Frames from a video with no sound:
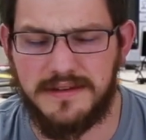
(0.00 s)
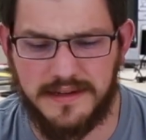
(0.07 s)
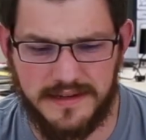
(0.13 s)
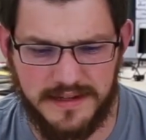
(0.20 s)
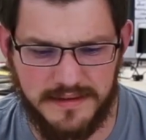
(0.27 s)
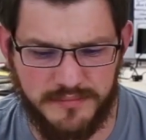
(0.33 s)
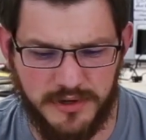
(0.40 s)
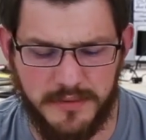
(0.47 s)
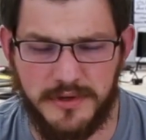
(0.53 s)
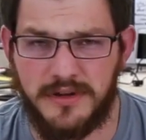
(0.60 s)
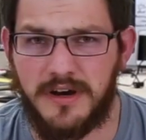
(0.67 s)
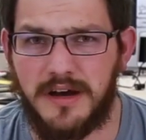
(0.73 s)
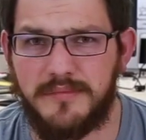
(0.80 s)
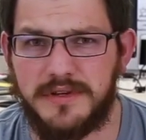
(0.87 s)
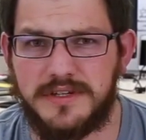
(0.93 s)
Probably
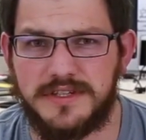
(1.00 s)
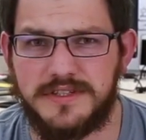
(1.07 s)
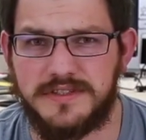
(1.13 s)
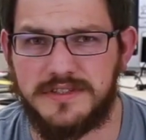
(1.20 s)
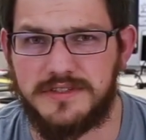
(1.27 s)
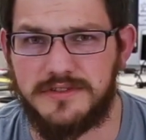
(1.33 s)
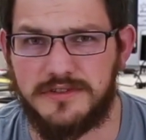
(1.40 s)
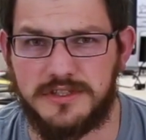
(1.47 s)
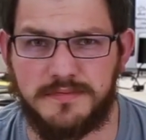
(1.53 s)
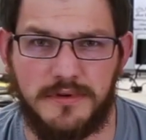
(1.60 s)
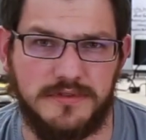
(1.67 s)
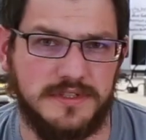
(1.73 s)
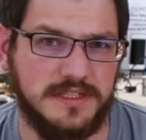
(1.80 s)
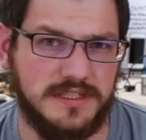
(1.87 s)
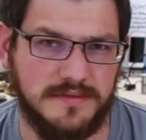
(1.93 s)
not, because you're
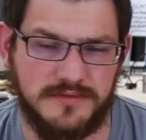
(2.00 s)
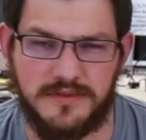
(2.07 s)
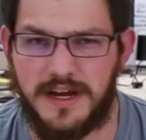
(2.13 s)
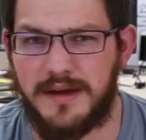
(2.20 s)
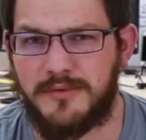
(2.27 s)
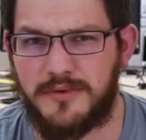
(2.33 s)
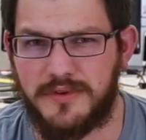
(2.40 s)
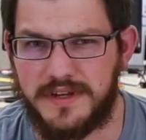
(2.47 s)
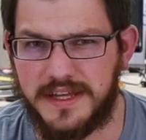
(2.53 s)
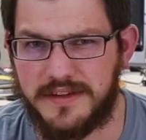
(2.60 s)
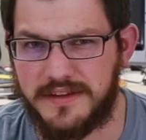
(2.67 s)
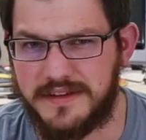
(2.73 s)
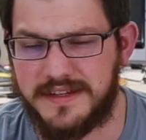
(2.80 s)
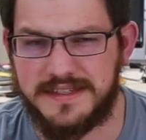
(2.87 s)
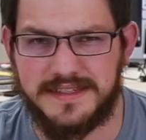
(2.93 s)
supposed to subscribe in order to get
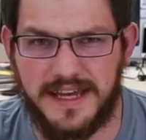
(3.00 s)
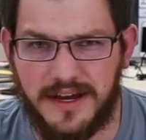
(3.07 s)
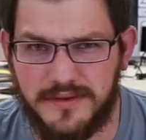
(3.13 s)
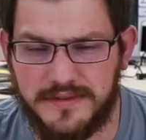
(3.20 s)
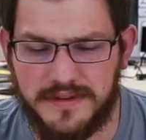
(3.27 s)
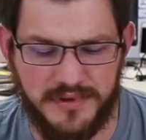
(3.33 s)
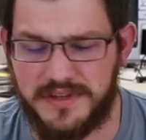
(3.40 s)
the discount,